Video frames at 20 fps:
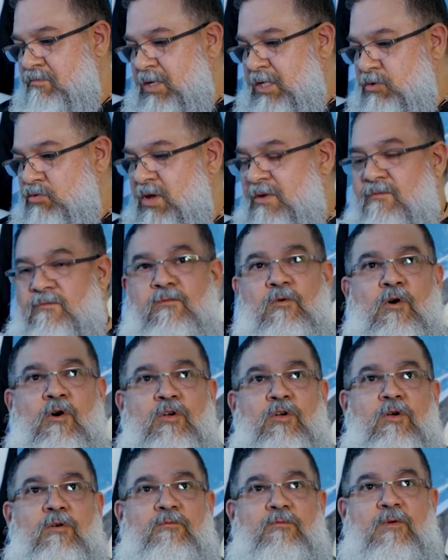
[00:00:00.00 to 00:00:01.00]
between
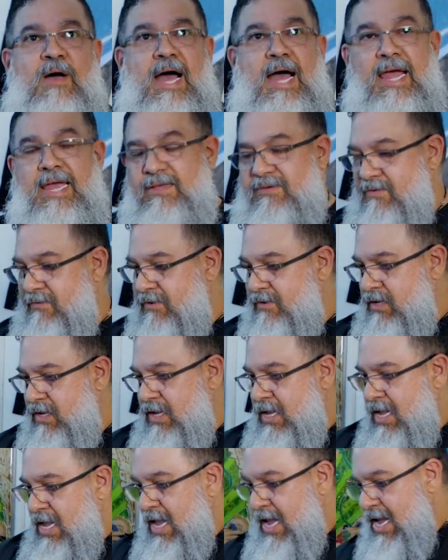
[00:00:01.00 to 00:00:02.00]
4 or 5.
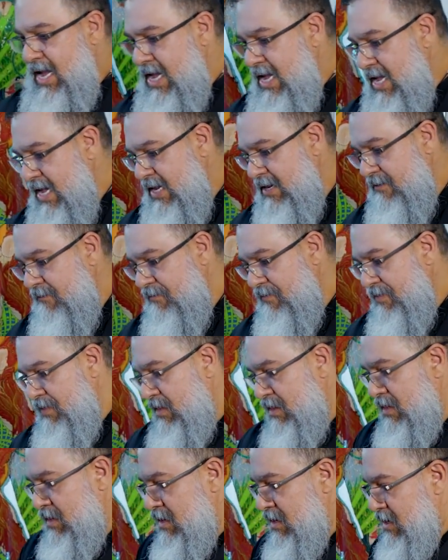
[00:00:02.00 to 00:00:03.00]
And
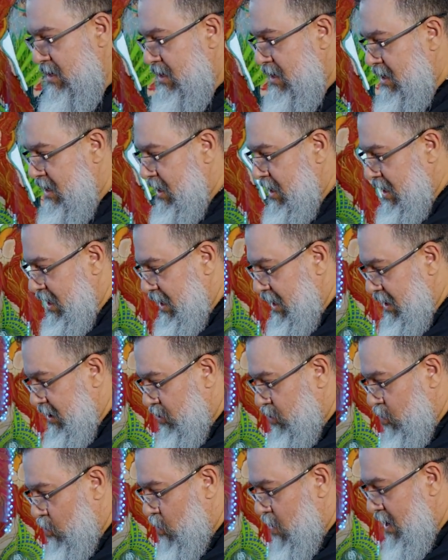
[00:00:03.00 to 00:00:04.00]
if
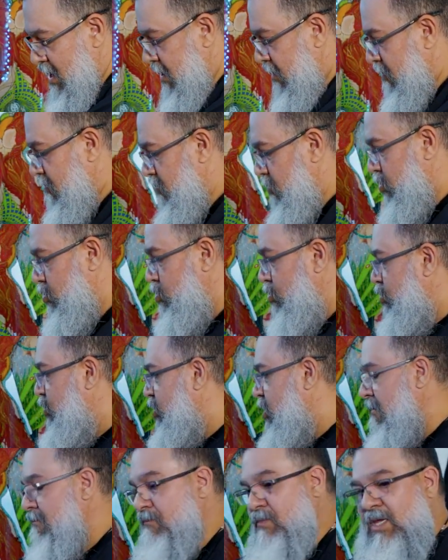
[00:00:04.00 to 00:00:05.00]
you want to do
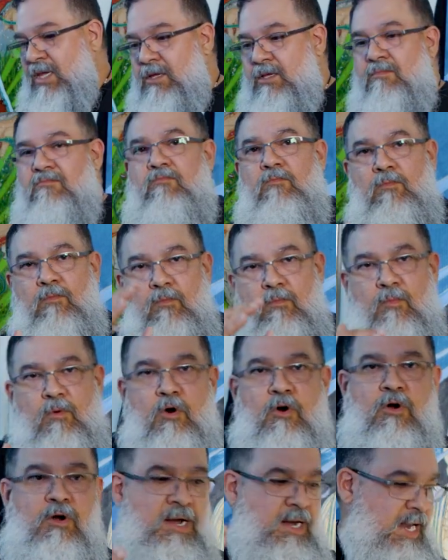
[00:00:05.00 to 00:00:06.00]
something
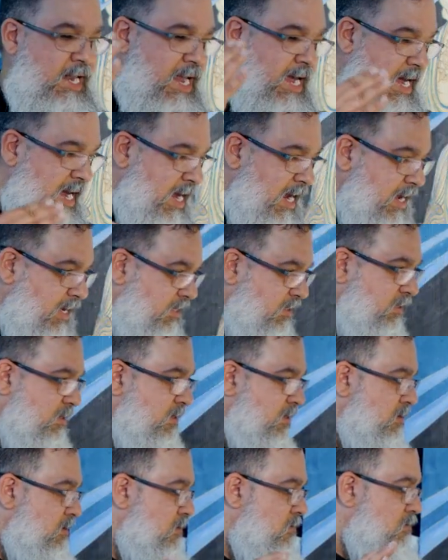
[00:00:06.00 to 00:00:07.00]
more light,
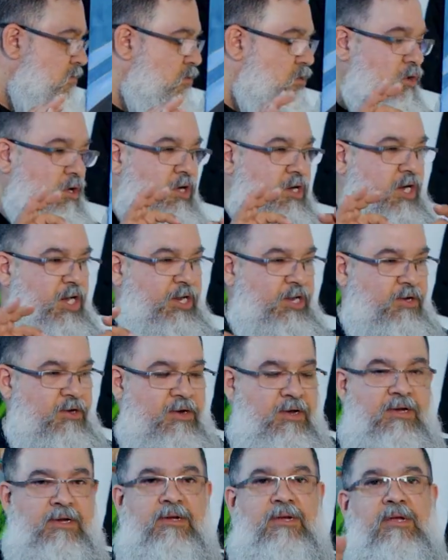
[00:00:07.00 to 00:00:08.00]
more
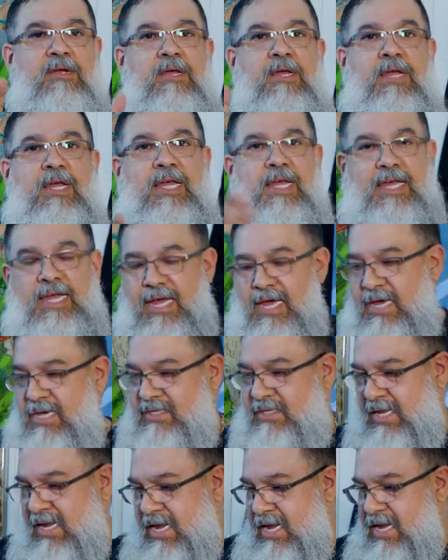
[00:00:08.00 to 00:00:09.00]
clear,
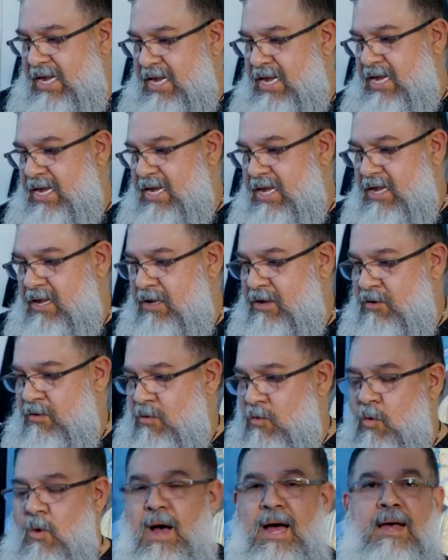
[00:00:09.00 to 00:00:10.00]
is
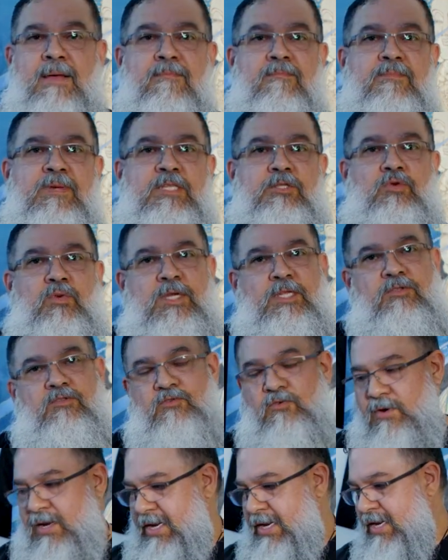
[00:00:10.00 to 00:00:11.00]
1 between
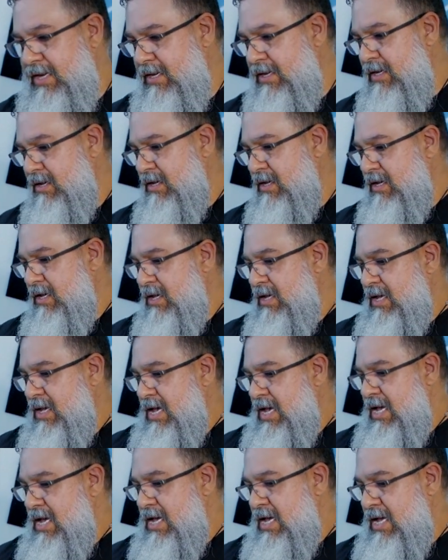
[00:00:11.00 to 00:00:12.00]
3.
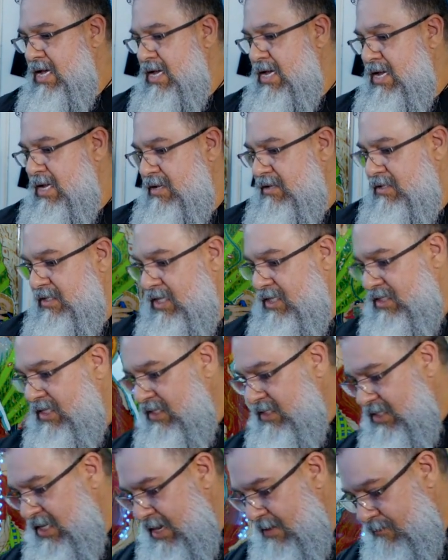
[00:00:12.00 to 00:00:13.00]
And this
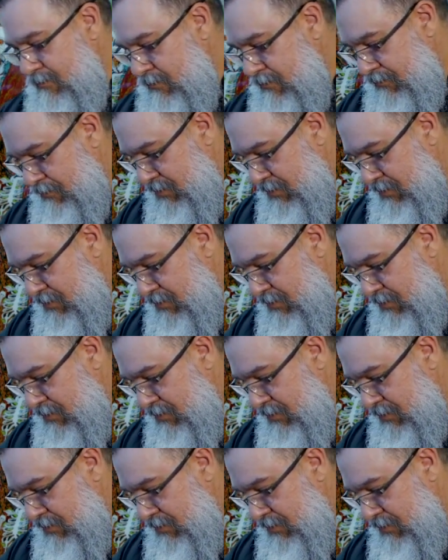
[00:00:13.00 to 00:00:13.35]
is the